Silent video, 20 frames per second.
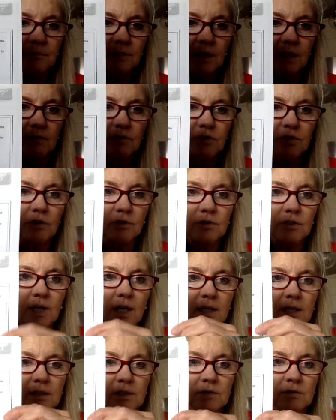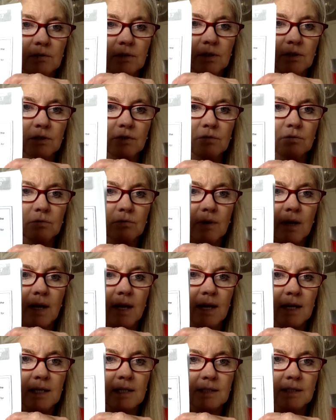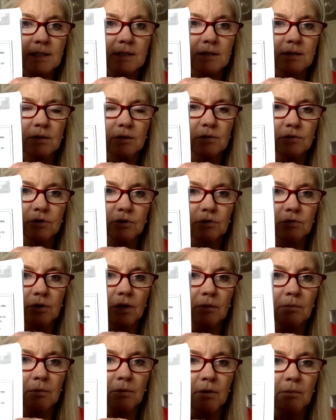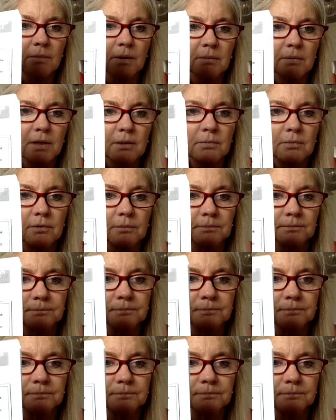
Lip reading: They've showed you how to do it 2 ways. Oh shoot, I wrote on my paper.